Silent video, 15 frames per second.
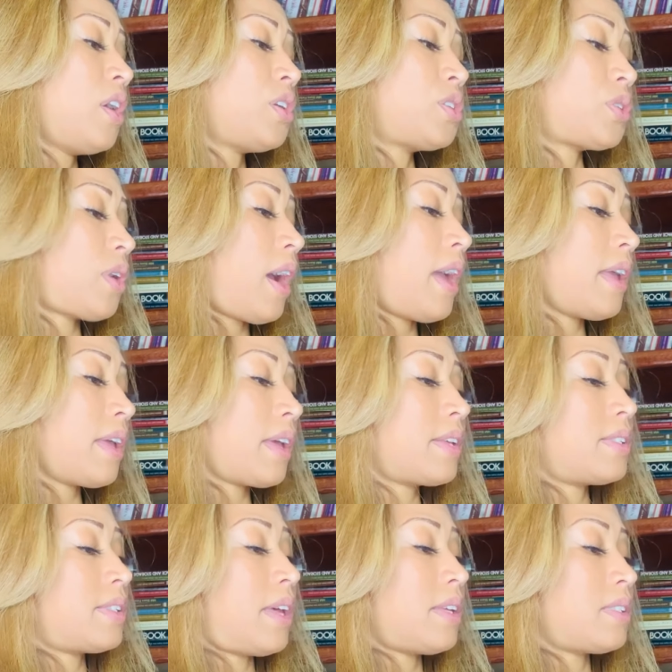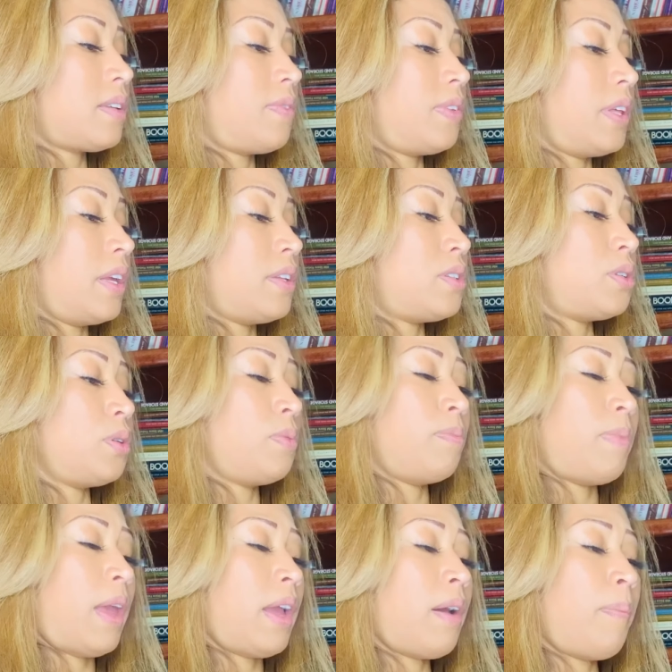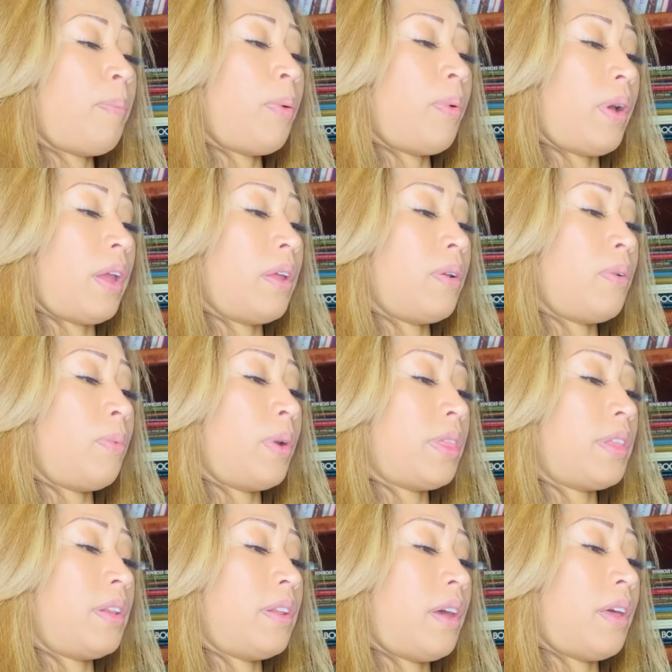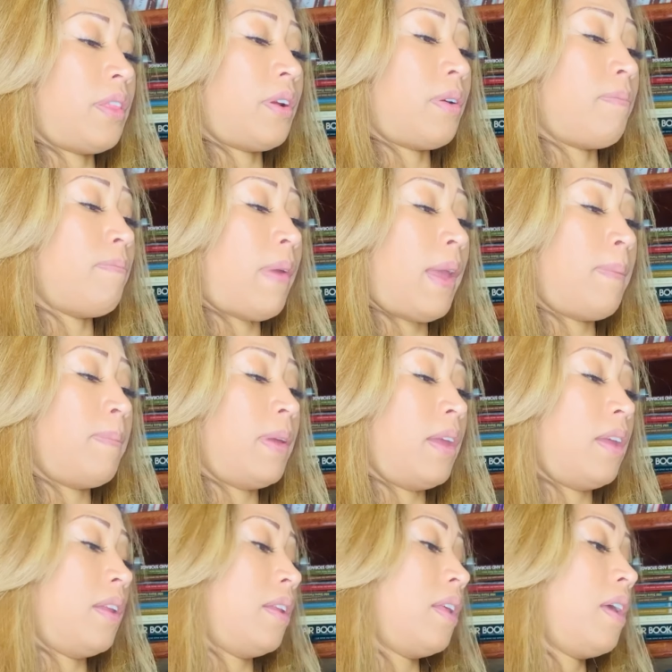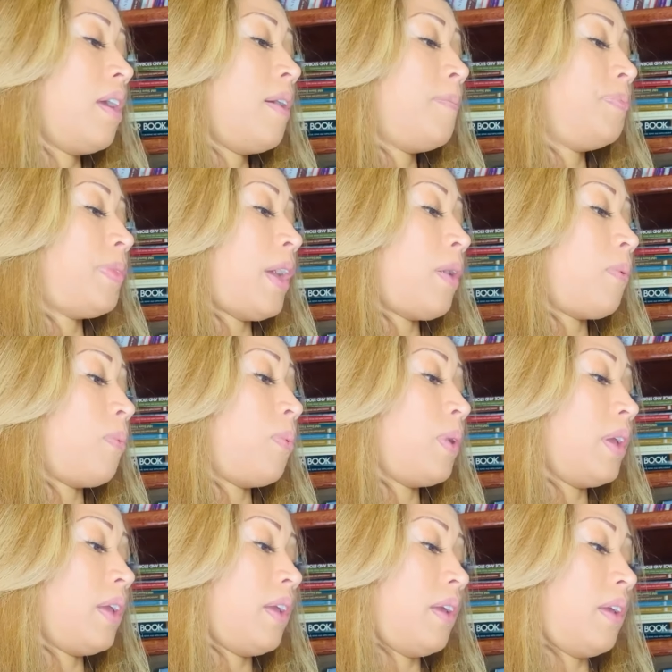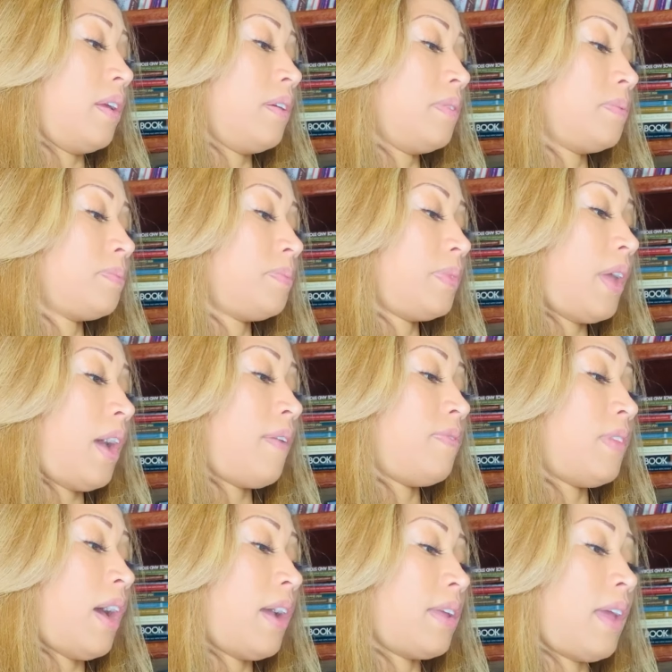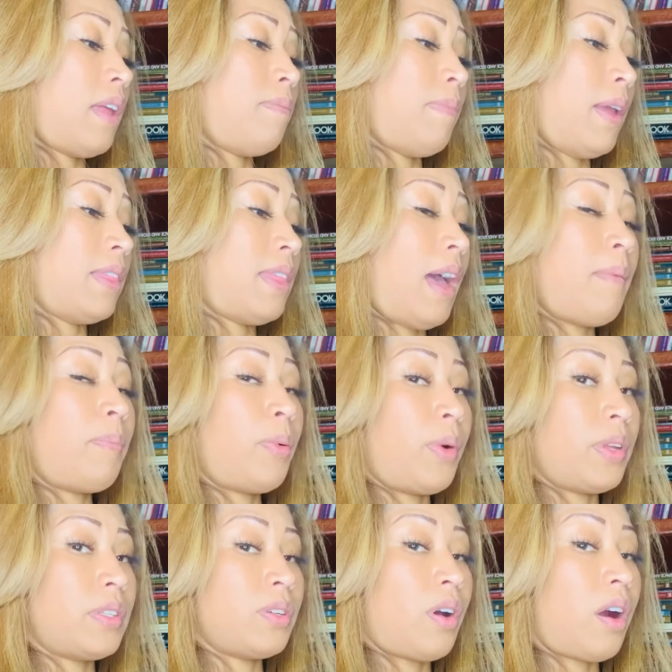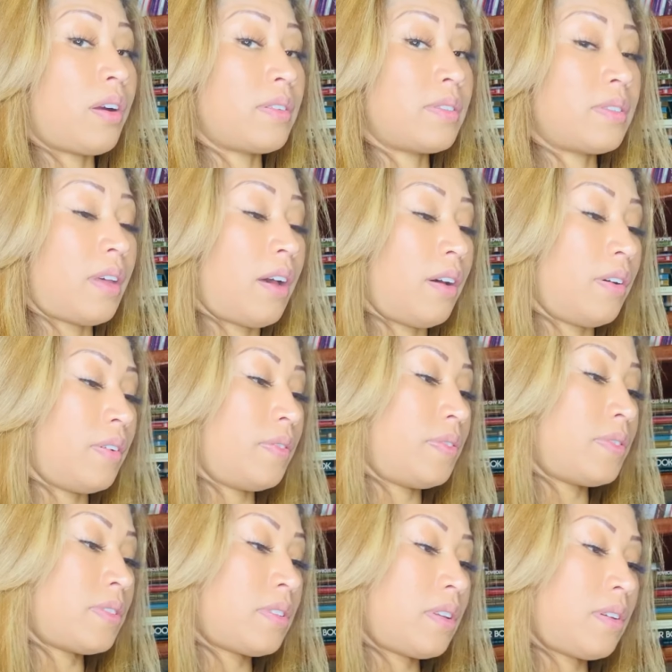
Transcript: Trying excessively to make a point with another may mean that we have not yet made that point to ourselves.